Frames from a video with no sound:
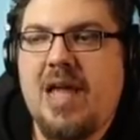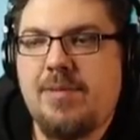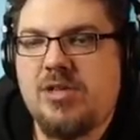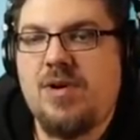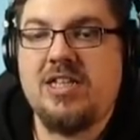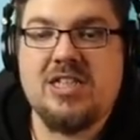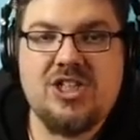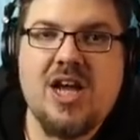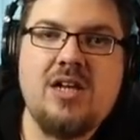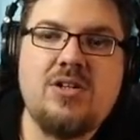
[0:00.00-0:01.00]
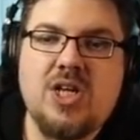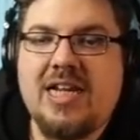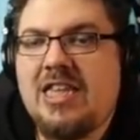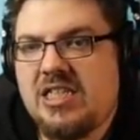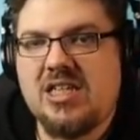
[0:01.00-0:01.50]
be able to run into the channels
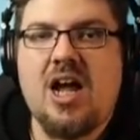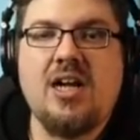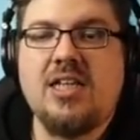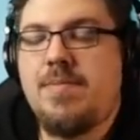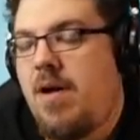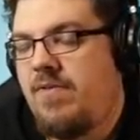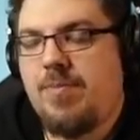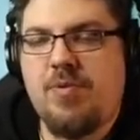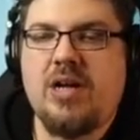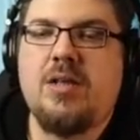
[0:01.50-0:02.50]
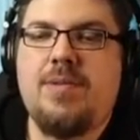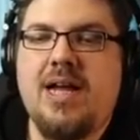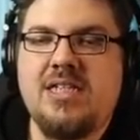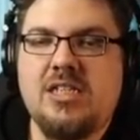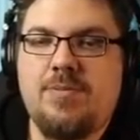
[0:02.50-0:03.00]
on either side and then hopefully bring other
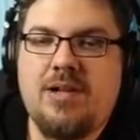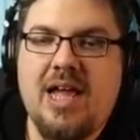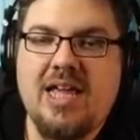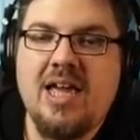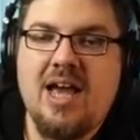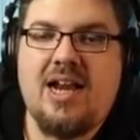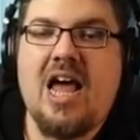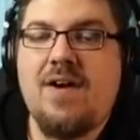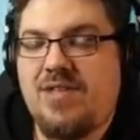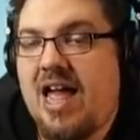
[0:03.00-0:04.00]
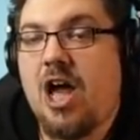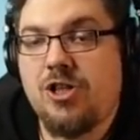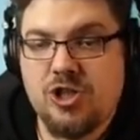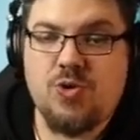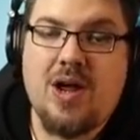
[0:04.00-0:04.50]
players into play and have that
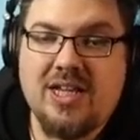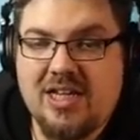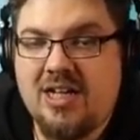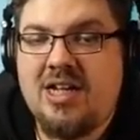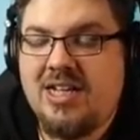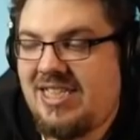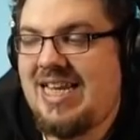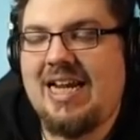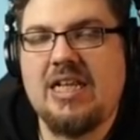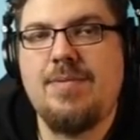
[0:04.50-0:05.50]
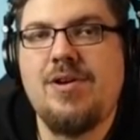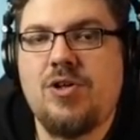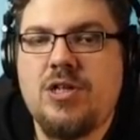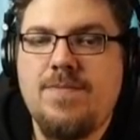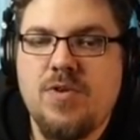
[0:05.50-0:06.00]
other striker sitting in the
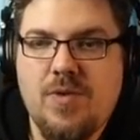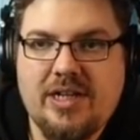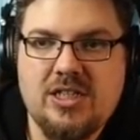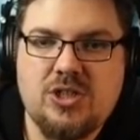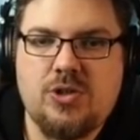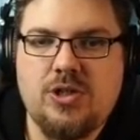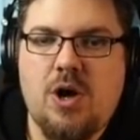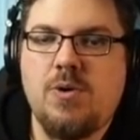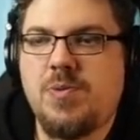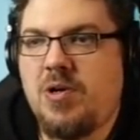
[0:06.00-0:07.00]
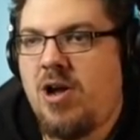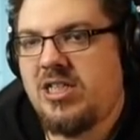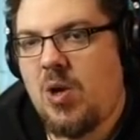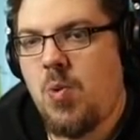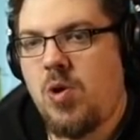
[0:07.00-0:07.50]
middle ready to score goals. When you're
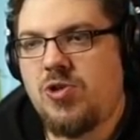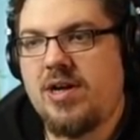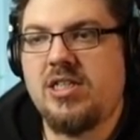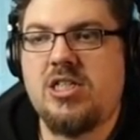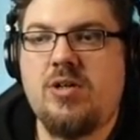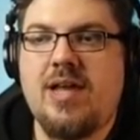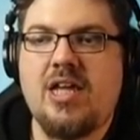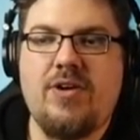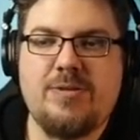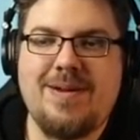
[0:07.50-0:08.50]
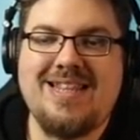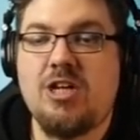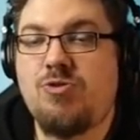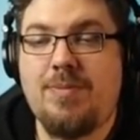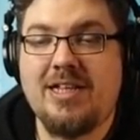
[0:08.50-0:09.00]
asking one striker to do that, you're expecting
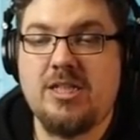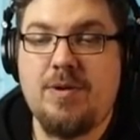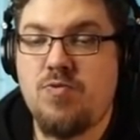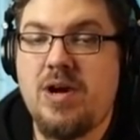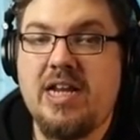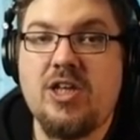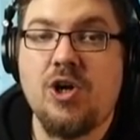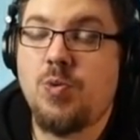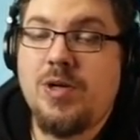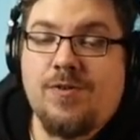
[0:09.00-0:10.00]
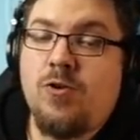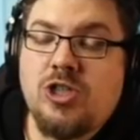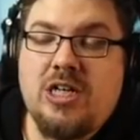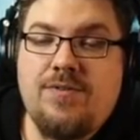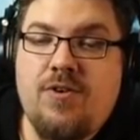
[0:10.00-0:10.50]
their dribbling to be really good, which
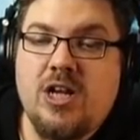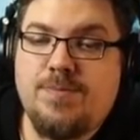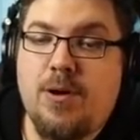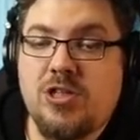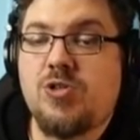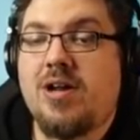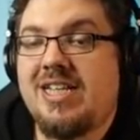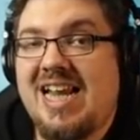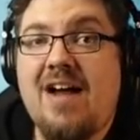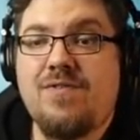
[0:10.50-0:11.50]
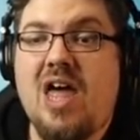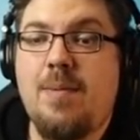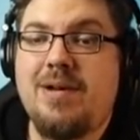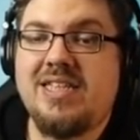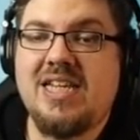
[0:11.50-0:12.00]
fortunately for us, both strikers have that
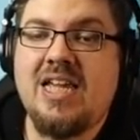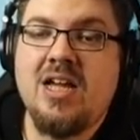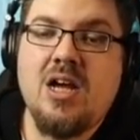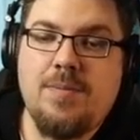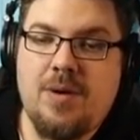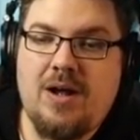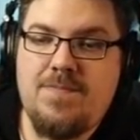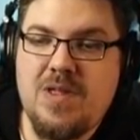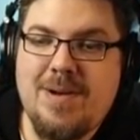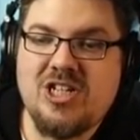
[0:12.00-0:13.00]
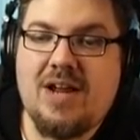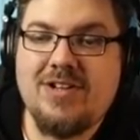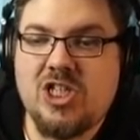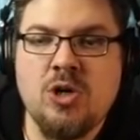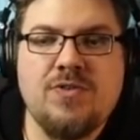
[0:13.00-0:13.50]
ability. But imagine
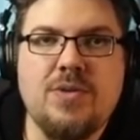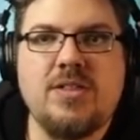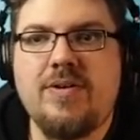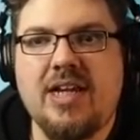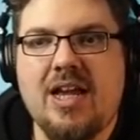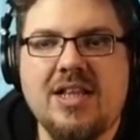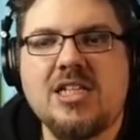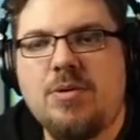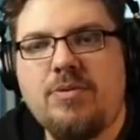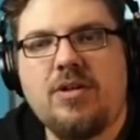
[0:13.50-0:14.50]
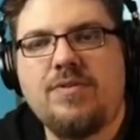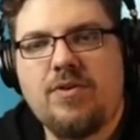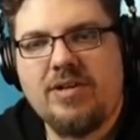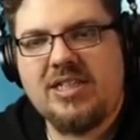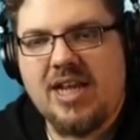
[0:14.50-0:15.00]
having two of them doing it, and that's what we've gone
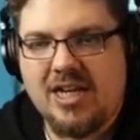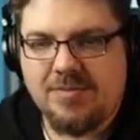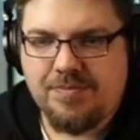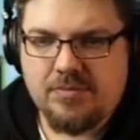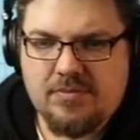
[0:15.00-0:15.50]
for instead.